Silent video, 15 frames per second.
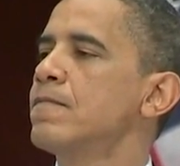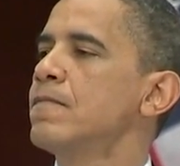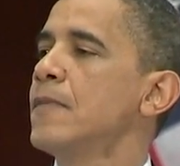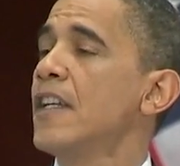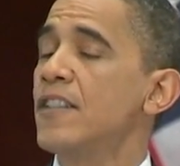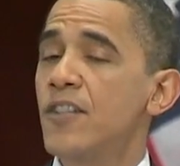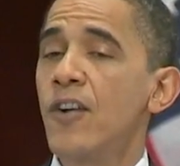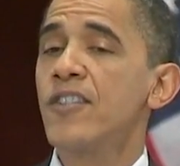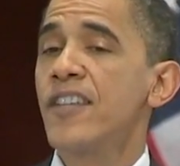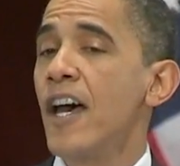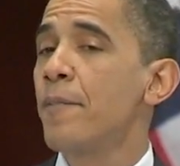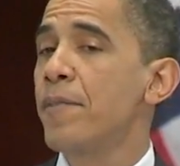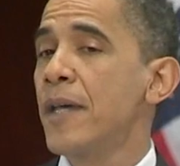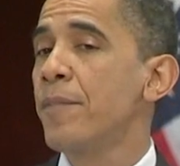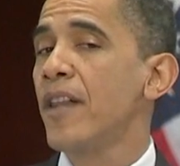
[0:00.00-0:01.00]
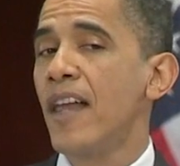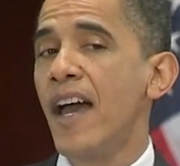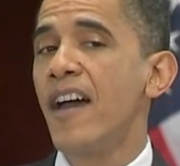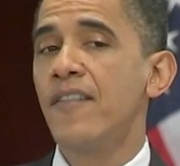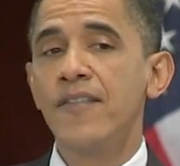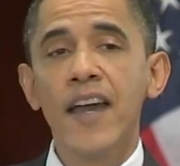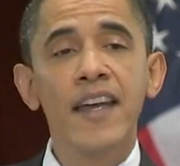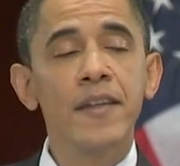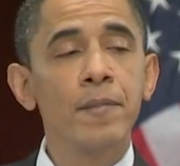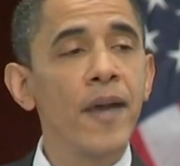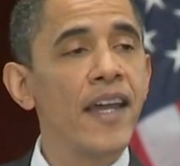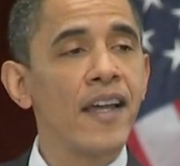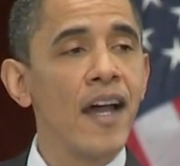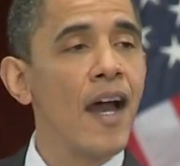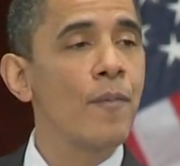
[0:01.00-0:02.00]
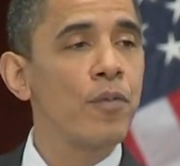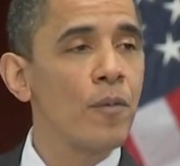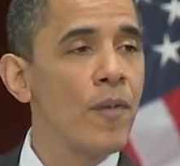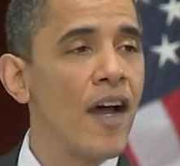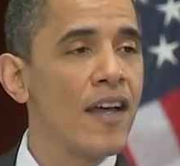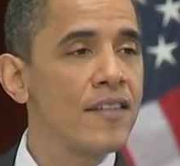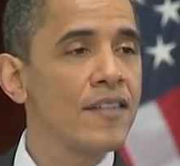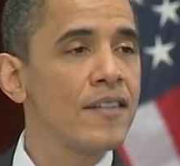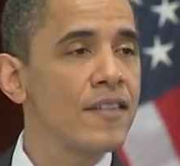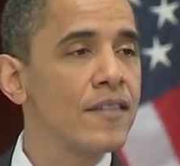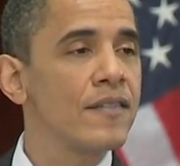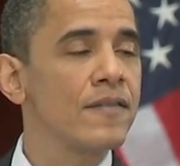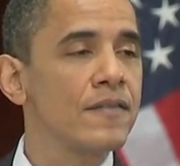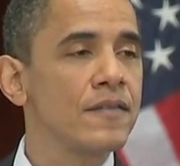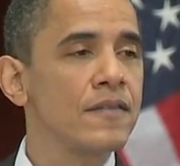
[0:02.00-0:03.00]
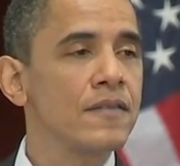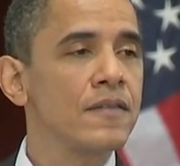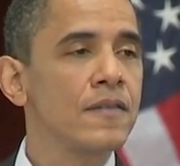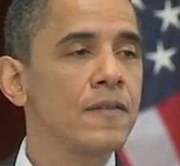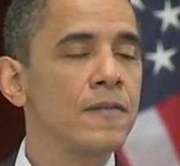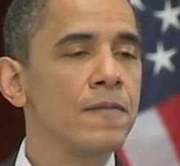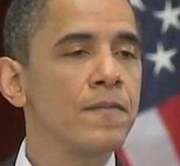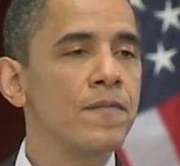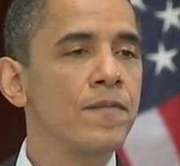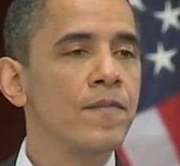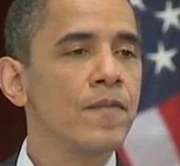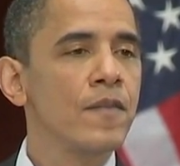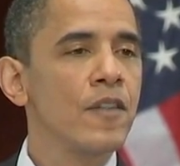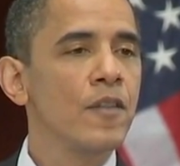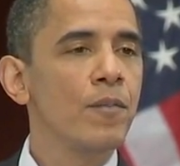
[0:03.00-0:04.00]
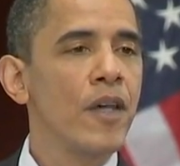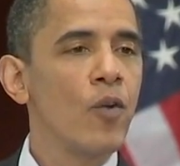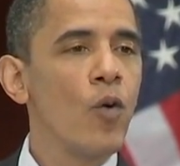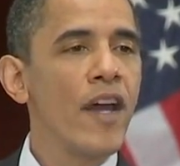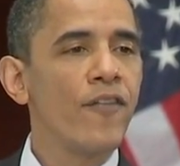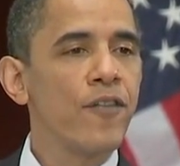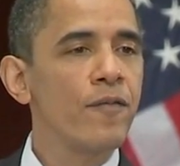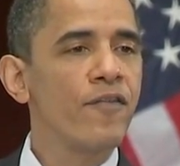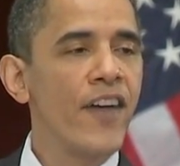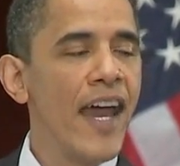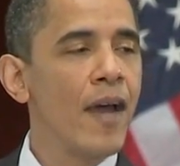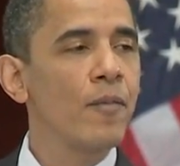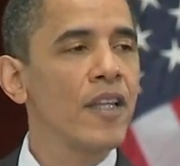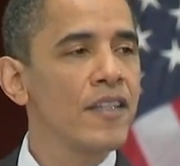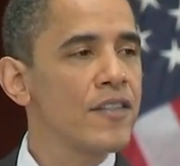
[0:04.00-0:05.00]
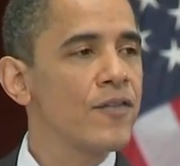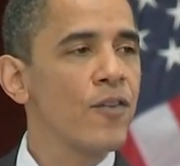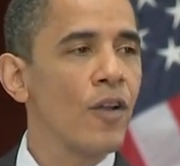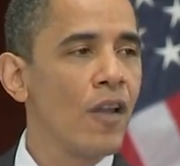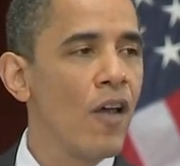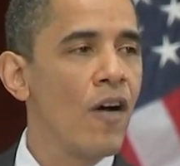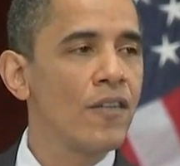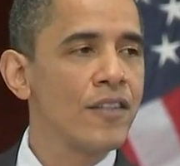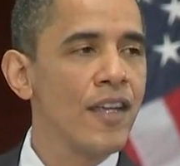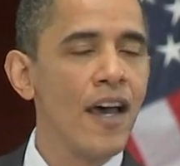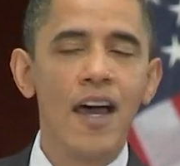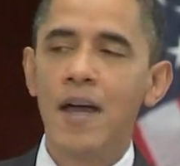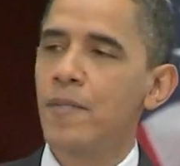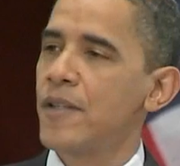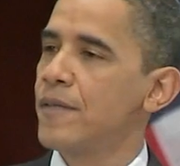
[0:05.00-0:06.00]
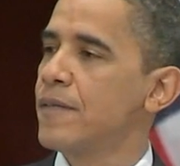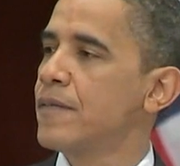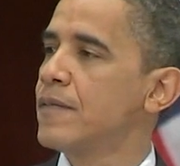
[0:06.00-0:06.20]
And it turns out people have had to make compromises. And you've been away from families for a long time, and